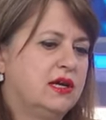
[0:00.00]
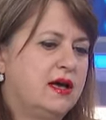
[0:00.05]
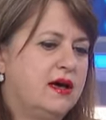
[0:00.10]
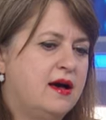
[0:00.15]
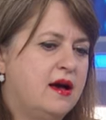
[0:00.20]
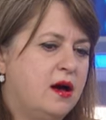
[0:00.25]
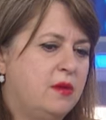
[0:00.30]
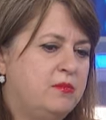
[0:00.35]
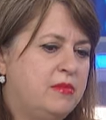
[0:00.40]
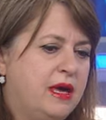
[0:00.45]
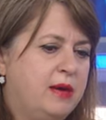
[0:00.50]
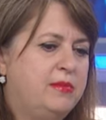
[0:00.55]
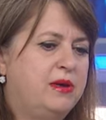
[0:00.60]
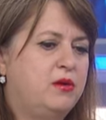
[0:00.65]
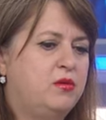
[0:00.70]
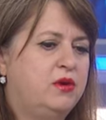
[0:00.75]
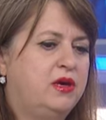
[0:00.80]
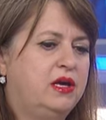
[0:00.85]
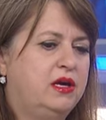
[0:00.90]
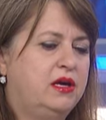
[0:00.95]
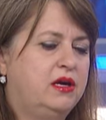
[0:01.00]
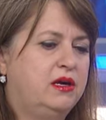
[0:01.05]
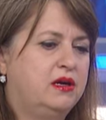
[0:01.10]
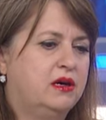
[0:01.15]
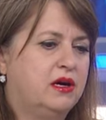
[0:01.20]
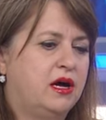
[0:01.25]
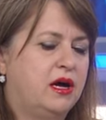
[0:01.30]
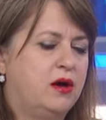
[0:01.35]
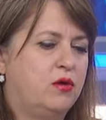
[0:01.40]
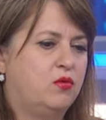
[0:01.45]
uh, maybe we
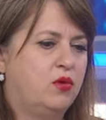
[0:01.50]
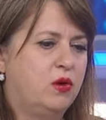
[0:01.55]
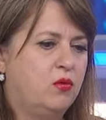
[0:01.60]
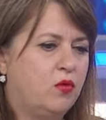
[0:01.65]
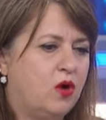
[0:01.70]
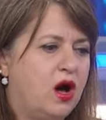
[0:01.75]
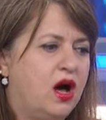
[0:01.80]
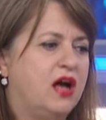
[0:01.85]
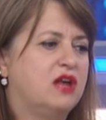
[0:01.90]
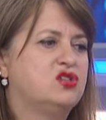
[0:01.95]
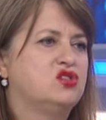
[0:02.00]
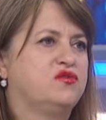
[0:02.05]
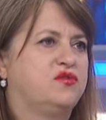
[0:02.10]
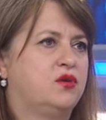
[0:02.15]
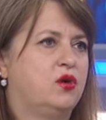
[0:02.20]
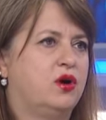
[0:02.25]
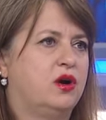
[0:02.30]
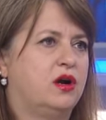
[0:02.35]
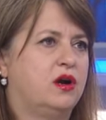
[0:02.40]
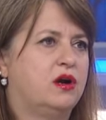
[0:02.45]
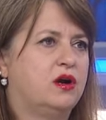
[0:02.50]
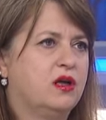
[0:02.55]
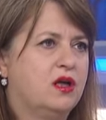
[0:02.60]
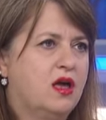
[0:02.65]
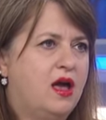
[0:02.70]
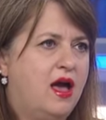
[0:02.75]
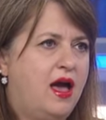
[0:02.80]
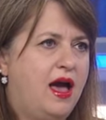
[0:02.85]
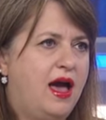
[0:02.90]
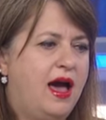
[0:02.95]
uh, we watch for
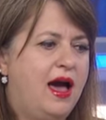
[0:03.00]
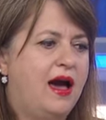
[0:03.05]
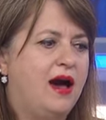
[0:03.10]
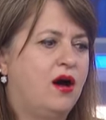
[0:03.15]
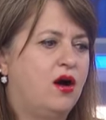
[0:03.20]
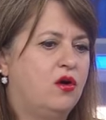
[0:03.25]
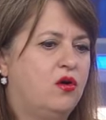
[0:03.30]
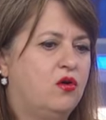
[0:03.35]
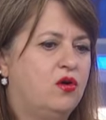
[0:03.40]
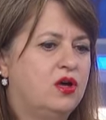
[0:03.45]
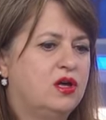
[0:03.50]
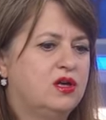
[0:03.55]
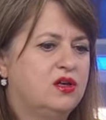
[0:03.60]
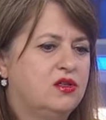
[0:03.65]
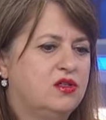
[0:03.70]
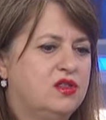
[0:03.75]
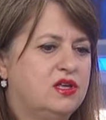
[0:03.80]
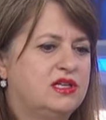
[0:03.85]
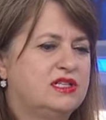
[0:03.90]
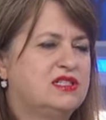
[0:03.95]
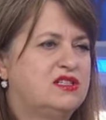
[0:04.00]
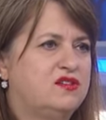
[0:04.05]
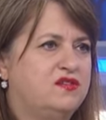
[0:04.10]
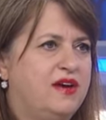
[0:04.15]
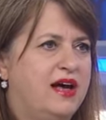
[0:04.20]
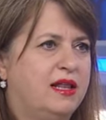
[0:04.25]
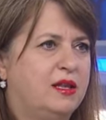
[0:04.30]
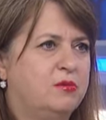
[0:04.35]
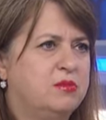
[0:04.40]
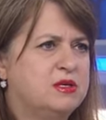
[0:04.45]
how this
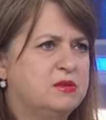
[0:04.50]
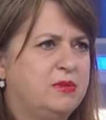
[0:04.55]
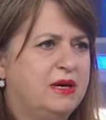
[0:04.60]
develops.